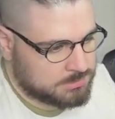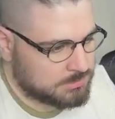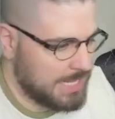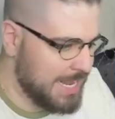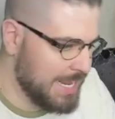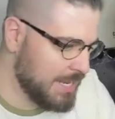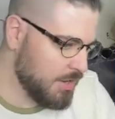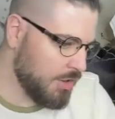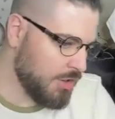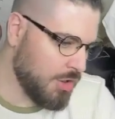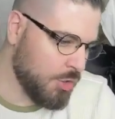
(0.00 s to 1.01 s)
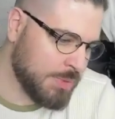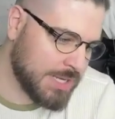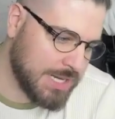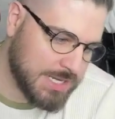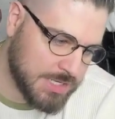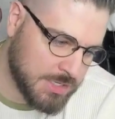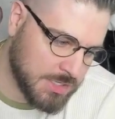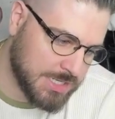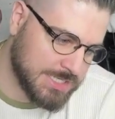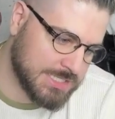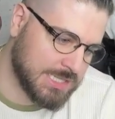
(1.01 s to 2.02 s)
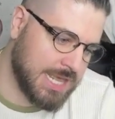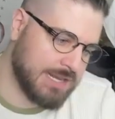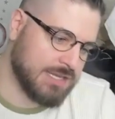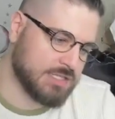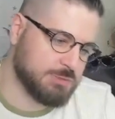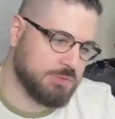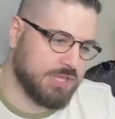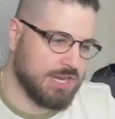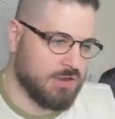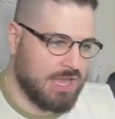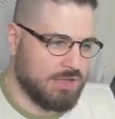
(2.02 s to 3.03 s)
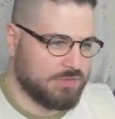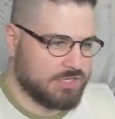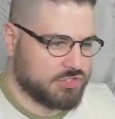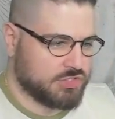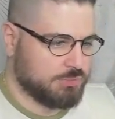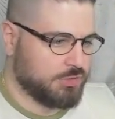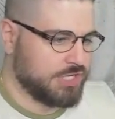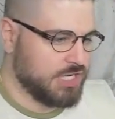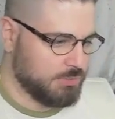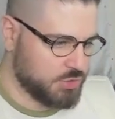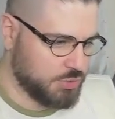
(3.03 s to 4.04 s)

And our Omanyte here is letting us play around their Sabrina, which would